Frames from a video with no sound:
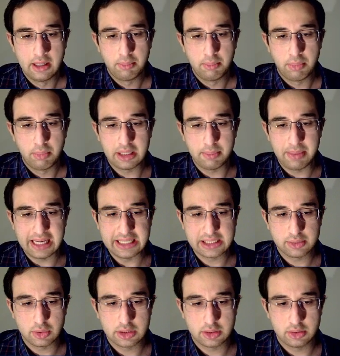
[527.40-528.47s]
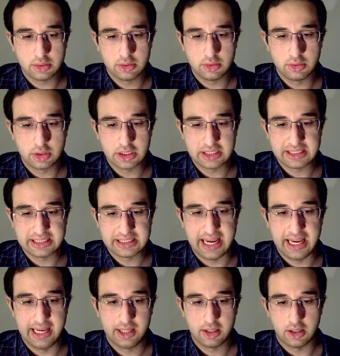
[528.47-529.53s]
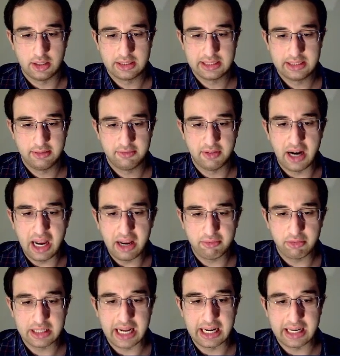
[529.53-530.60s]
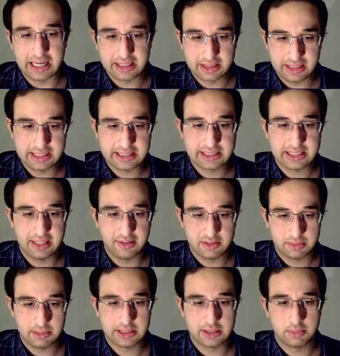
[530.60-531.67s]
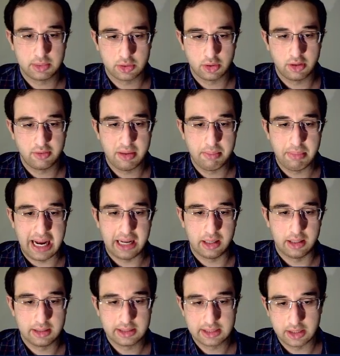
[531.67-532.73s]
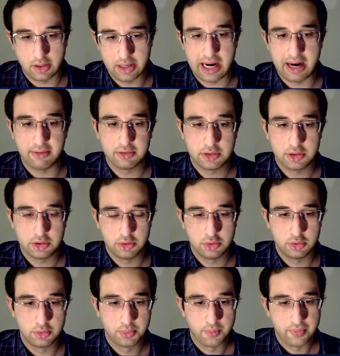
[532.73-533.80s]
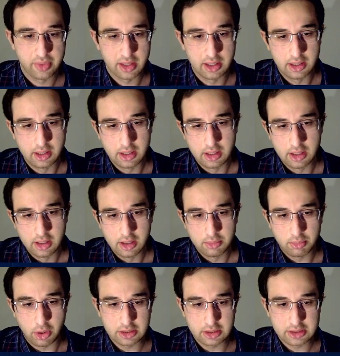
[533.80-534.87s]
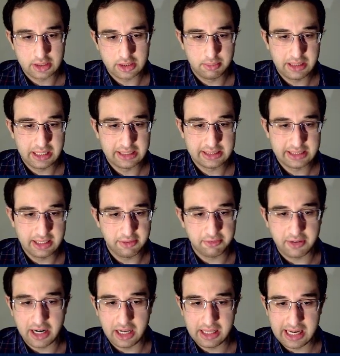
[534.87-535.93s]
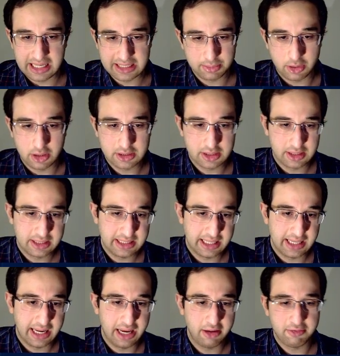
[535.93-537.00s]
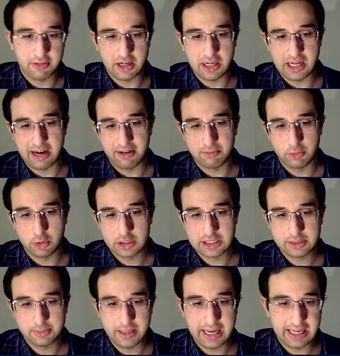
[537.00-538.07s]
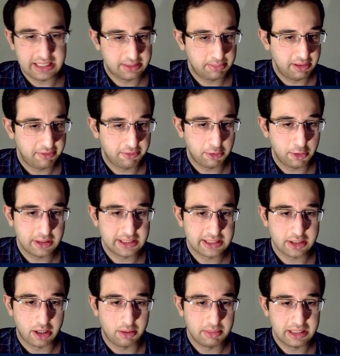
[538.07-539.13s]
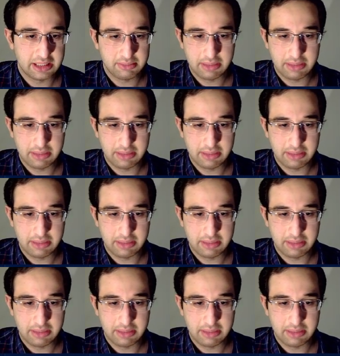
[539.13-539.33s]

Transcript: But the best was to just take on c5, but that at least gives me some sort of imbalance. Now I have two pawns on the b and c file. He has pawns on d and a file. I have more space. b4 is coming.